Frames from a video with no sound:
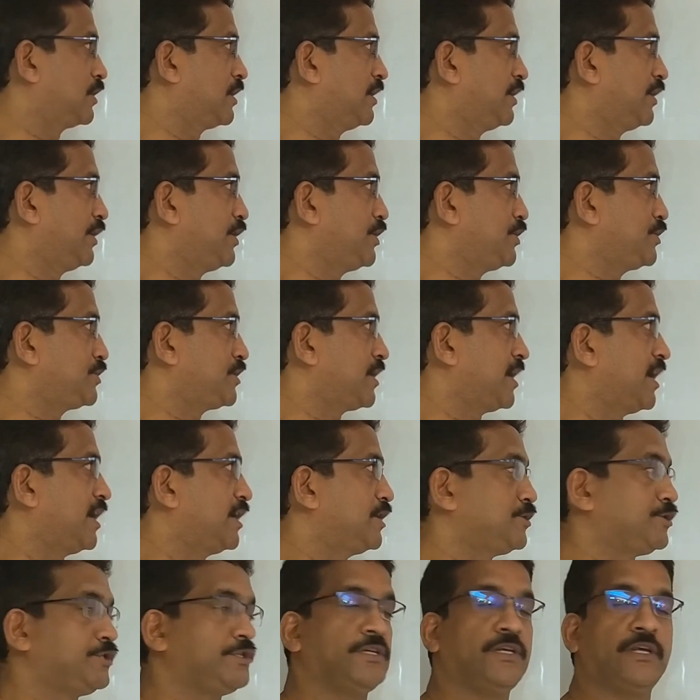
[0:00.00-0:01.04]

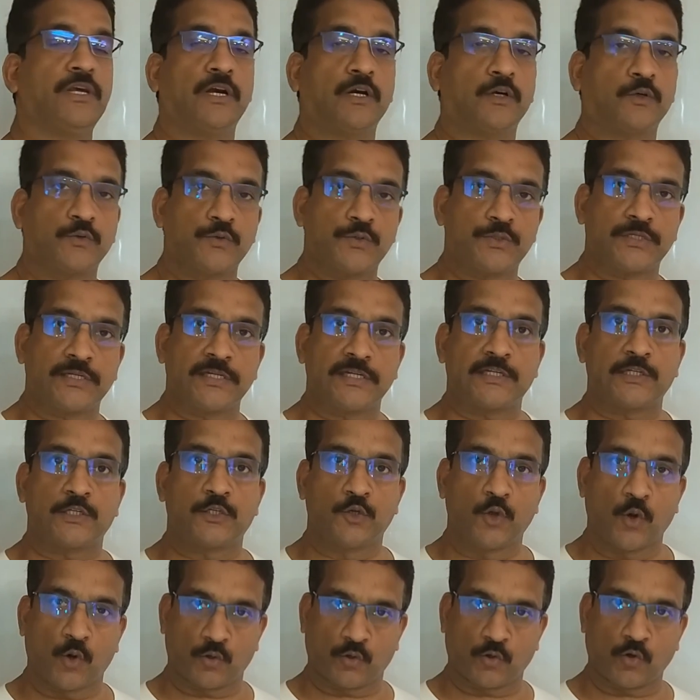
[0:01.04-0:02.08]

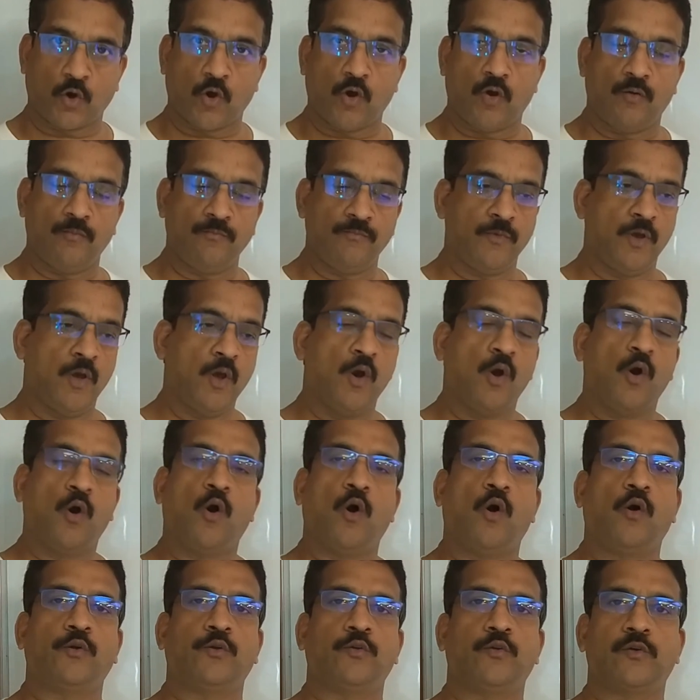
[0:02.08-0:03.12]
ganesh@gacoustics.com,
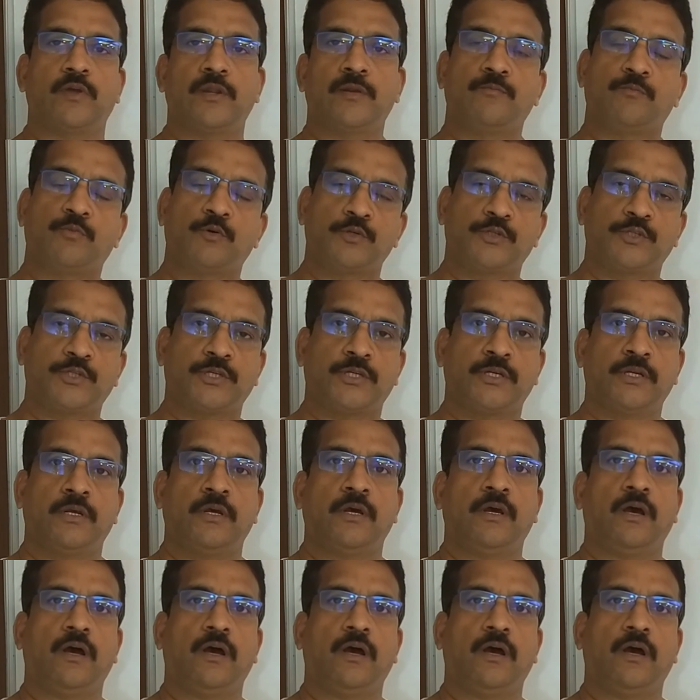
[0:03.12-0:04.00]
or you can put